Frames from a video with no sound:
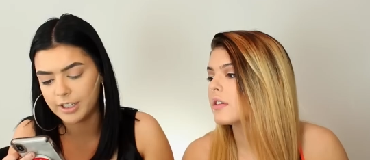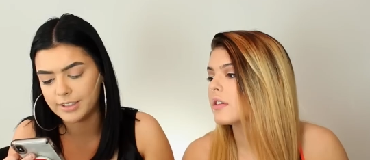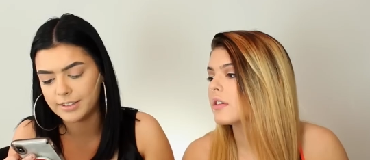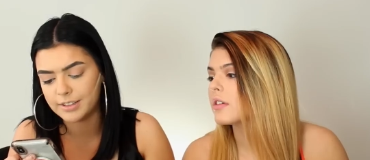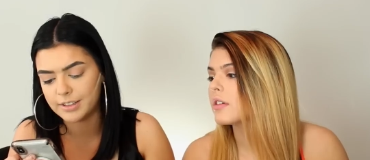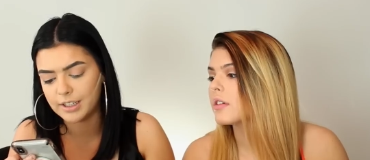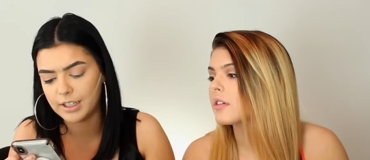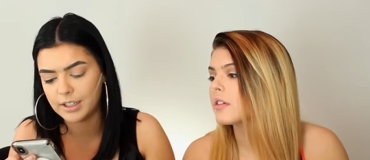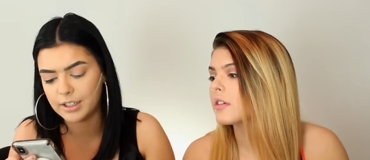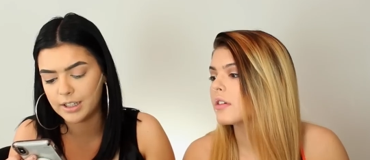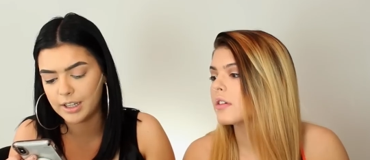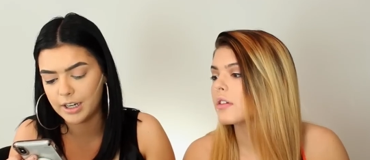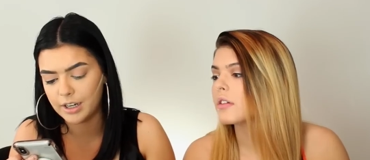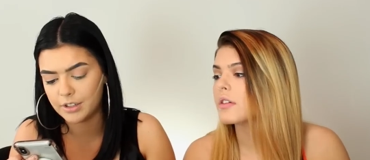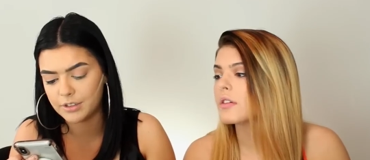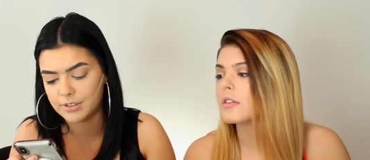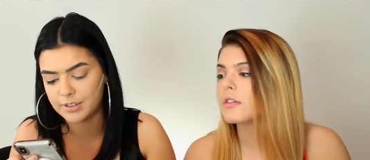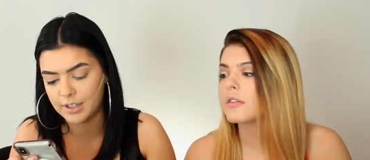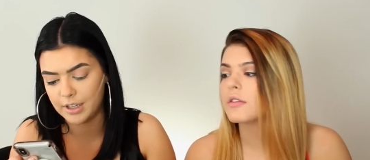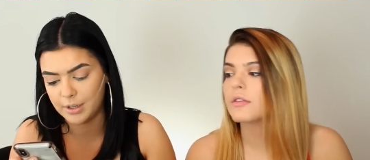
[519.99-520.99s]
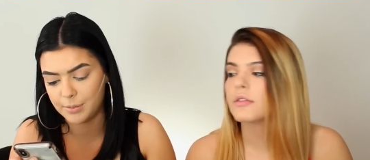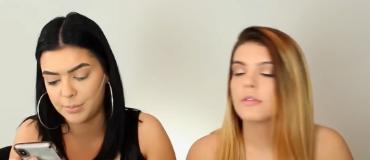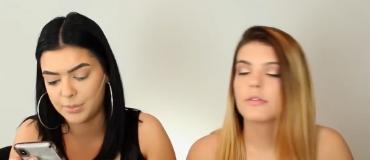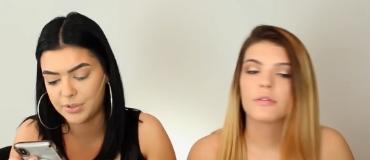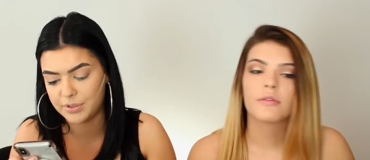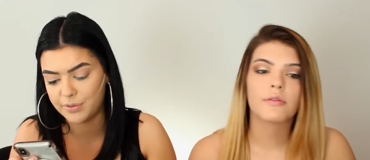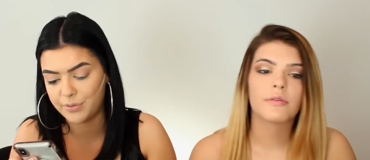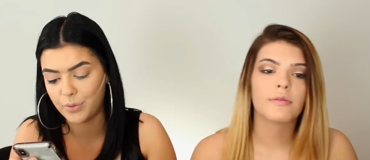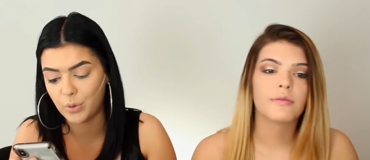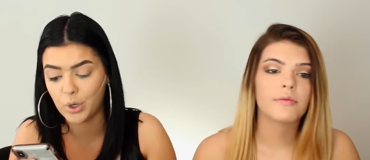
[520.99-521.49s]
Speaker 1: Right, skincare
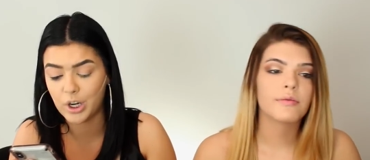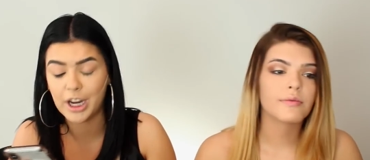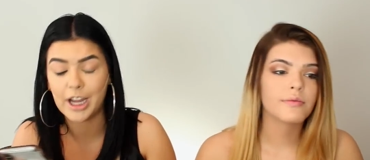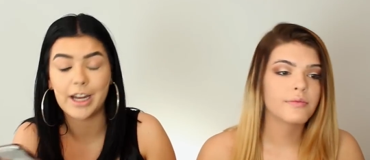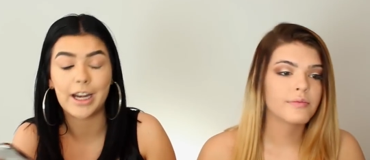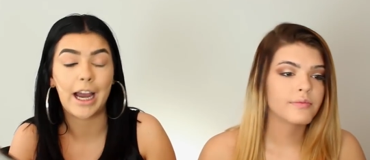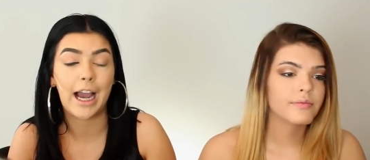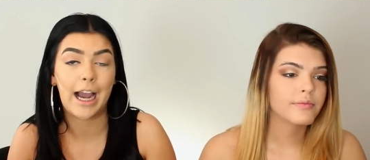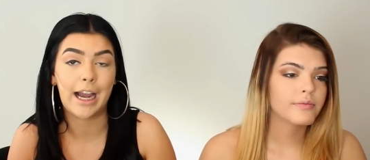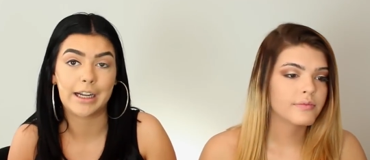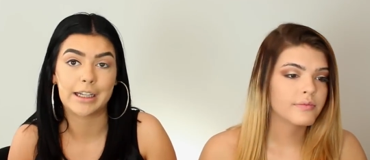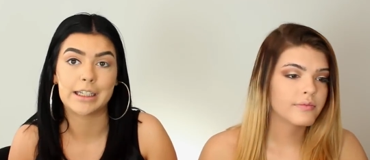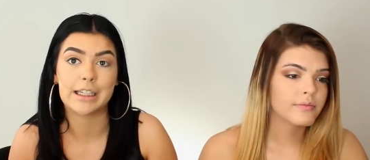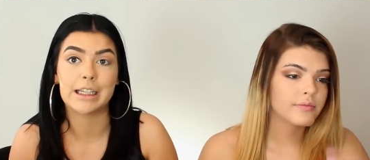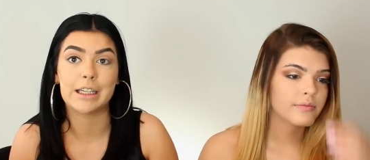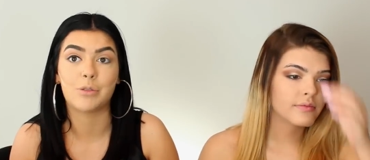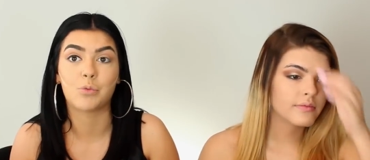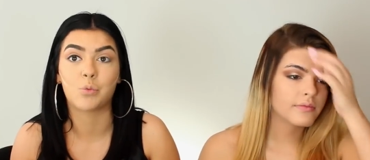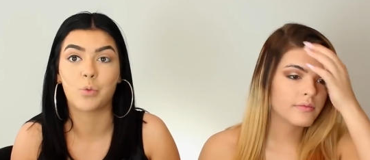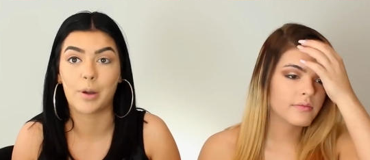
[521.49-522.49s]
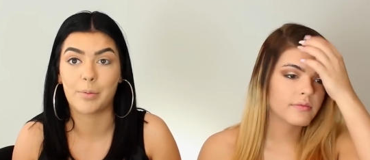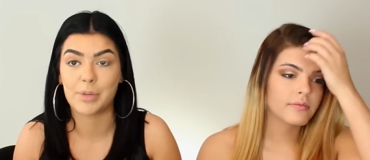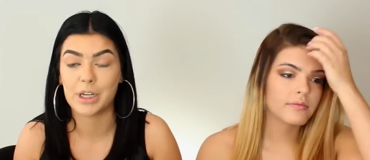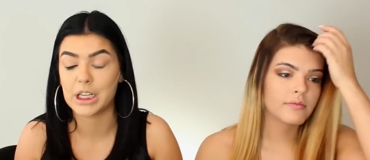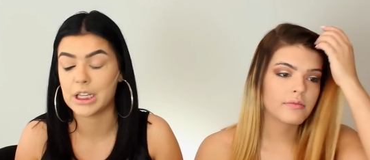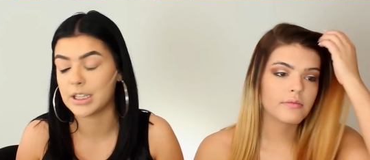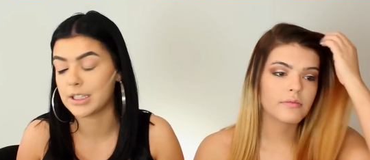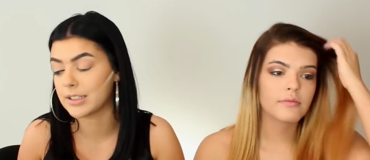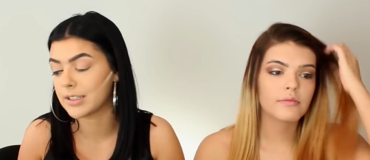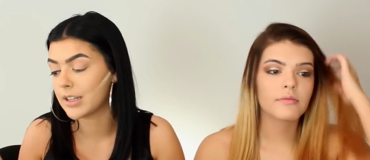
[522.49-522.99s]
tips, forehead acne
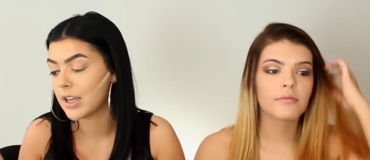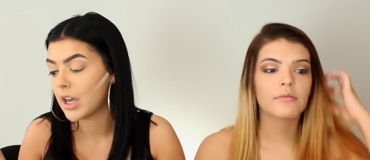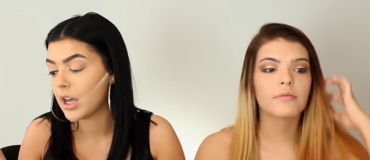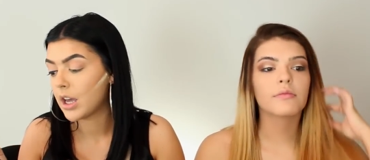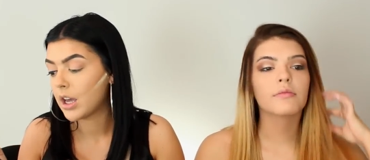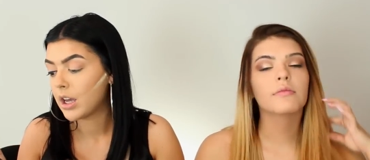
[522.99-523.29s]
remedies.